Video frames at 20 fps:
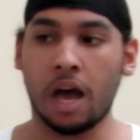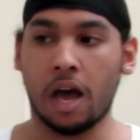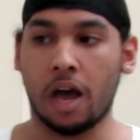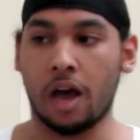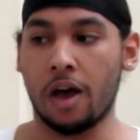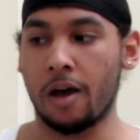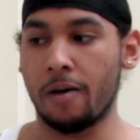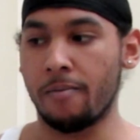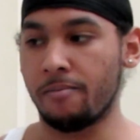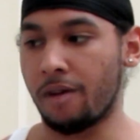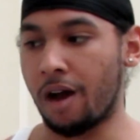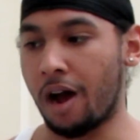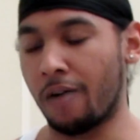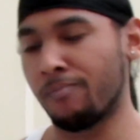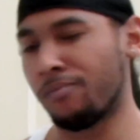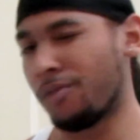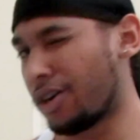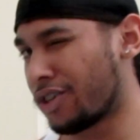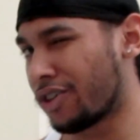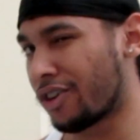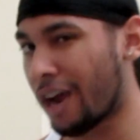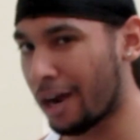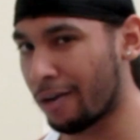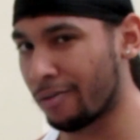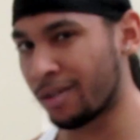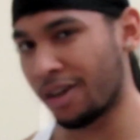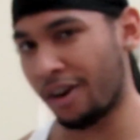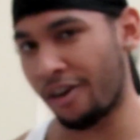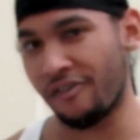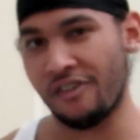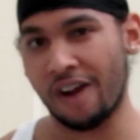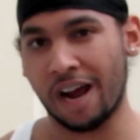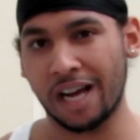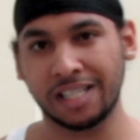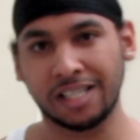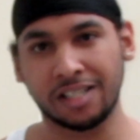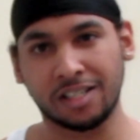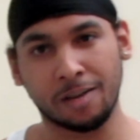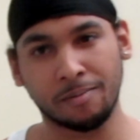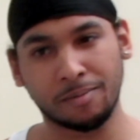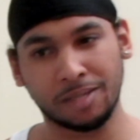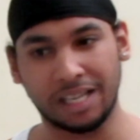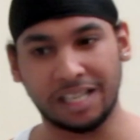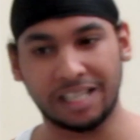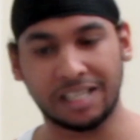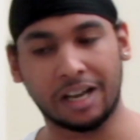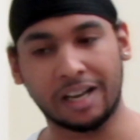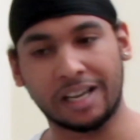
I'm not sure how he's going to react in terms of this.